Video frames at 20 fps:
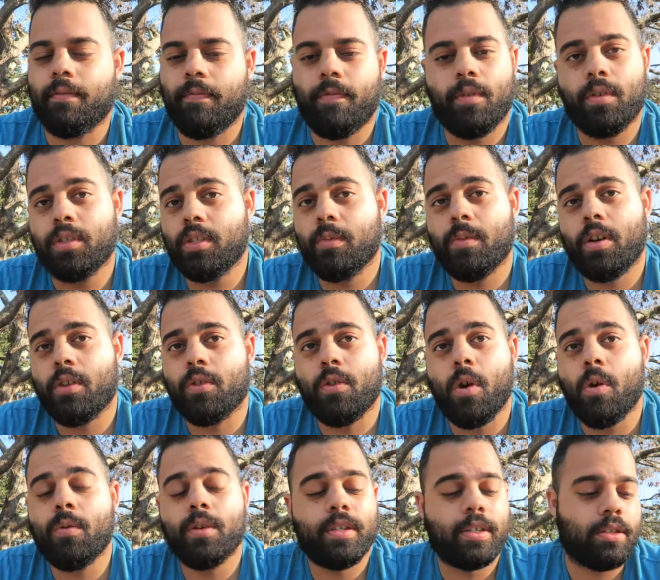First of all,
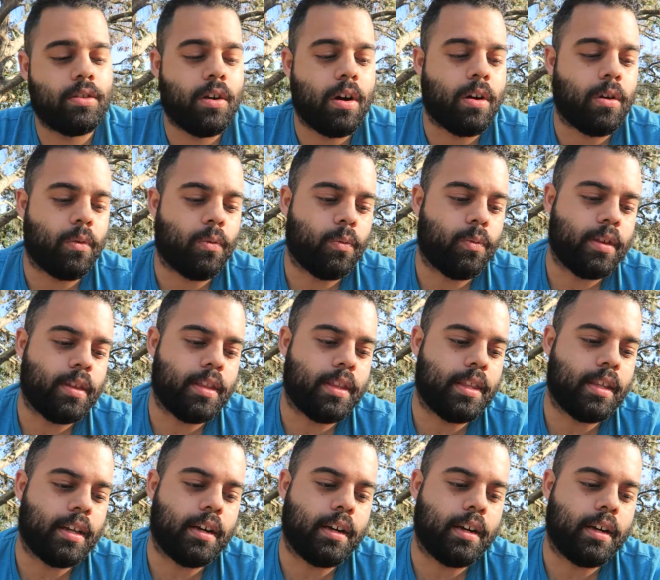you always start with